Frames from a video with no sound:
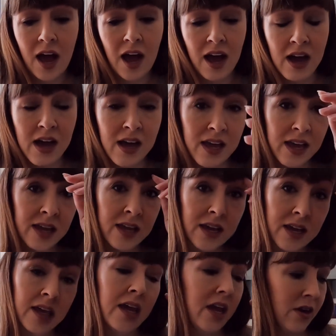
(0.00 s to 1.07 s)

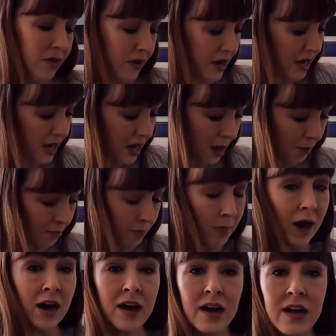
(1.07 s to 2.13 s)
I carry
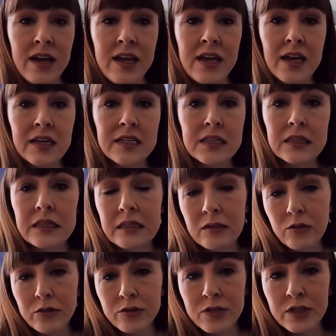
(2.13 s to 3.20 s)
my
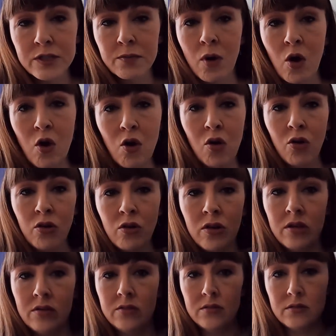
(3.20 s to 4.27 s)
little
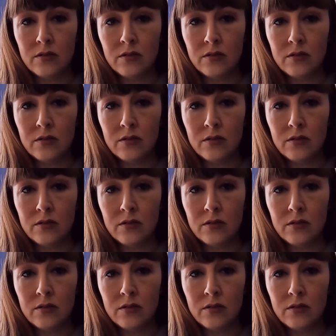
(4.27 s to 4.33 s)
small